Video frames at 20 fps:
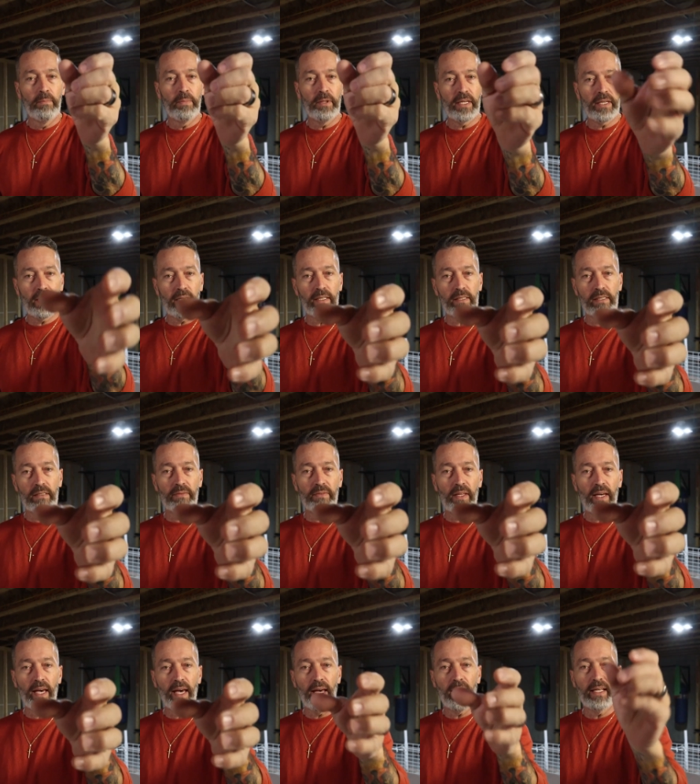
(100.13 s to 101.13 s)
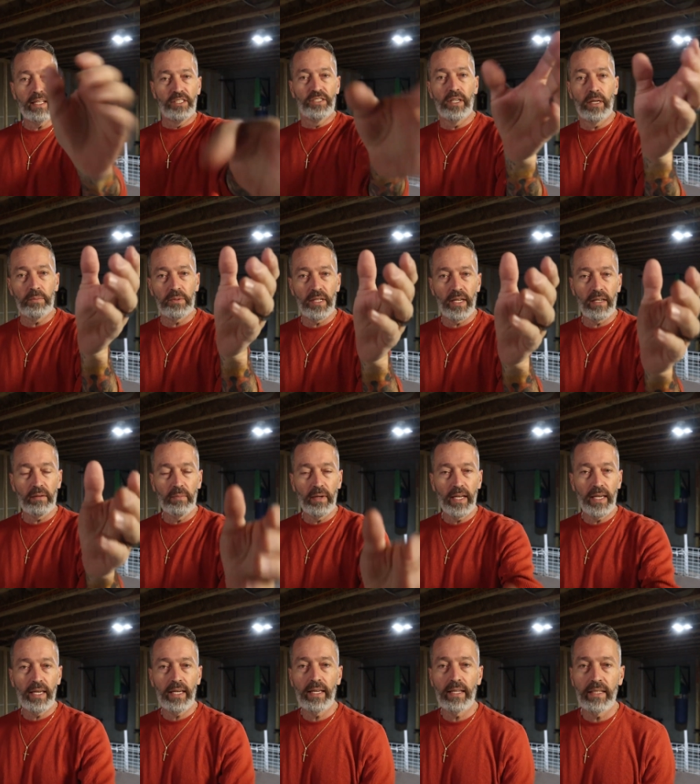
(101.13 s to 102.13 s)
because of that, it jumps out of my
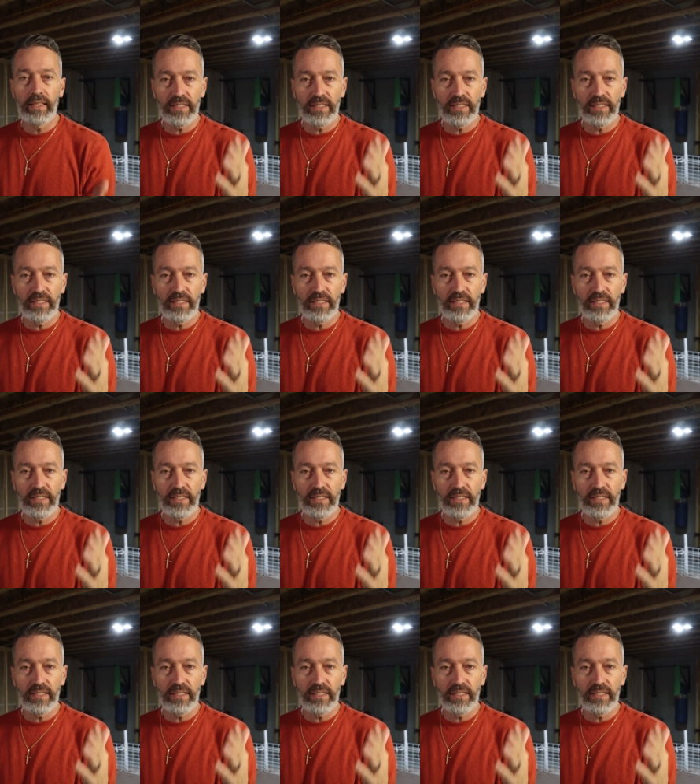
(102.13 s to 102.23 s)
hand.